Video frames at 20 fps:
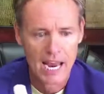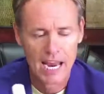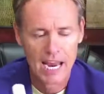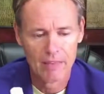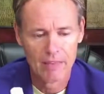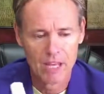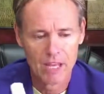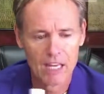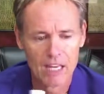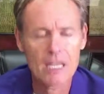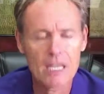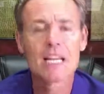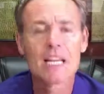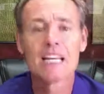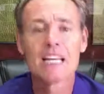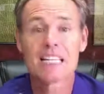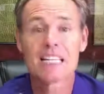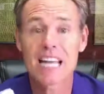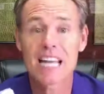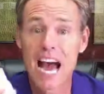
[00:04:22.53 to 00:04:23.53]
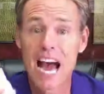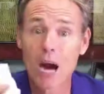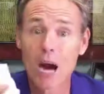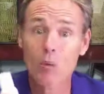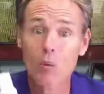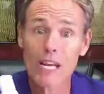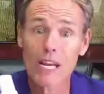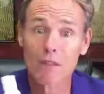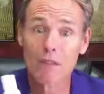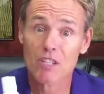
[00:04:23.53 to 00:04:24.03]
And then
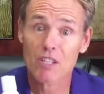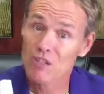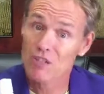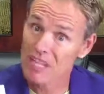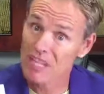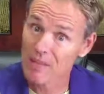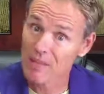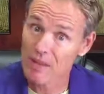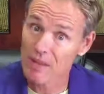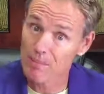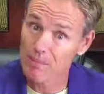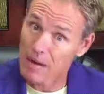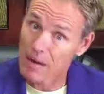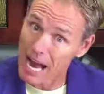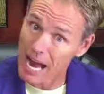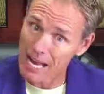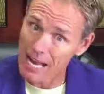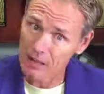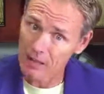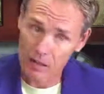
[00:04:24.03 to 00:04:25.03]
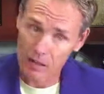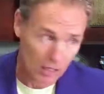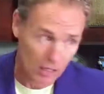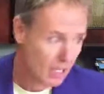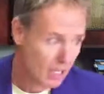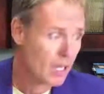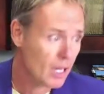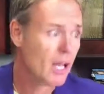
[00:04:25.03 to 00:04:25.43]
now we have to send the bottle